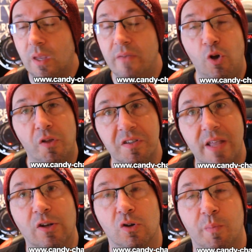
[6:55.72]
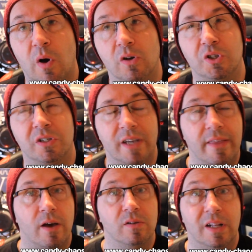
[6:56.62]
if you got the Snake Doctor box, you'd have
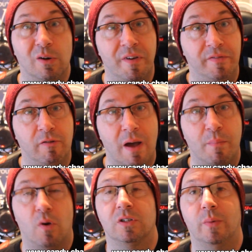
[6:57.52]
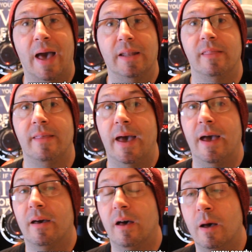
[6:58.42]
seen those, the little 50 gram box that we had in
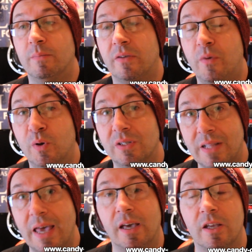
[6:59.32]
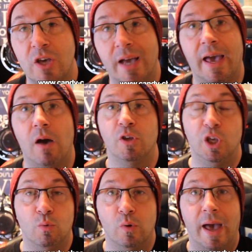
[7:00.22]
there. Um, so if you put snake at checkout,
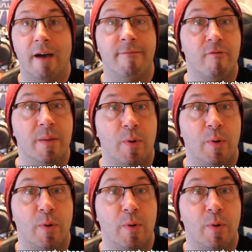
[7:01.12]
you will get a free